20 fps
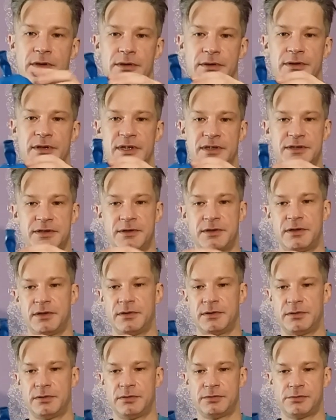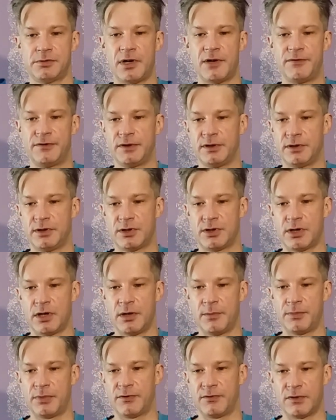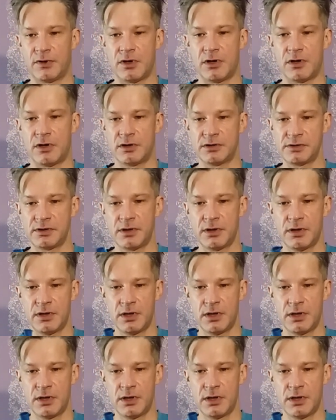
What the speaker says: that's roughly the shape of a heart.